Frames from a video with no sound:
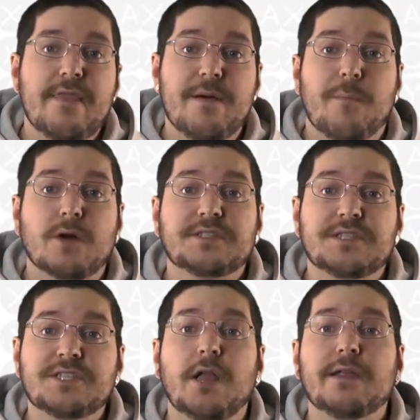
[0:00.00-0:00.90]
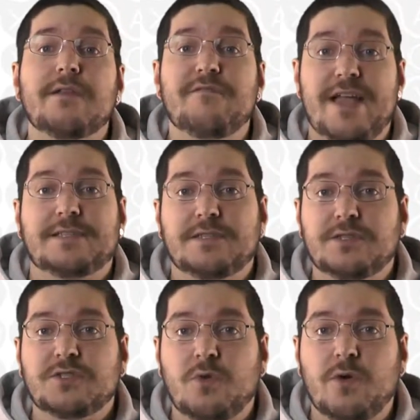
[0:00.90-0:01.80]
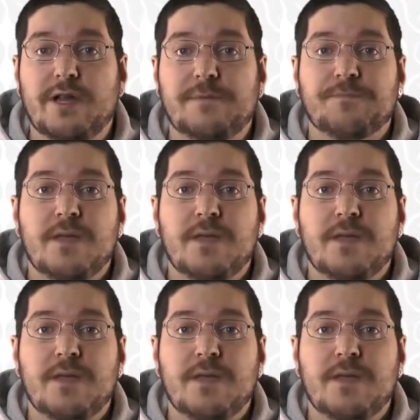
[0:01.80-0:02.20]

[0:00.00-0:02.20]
that marks a solid advance in the story.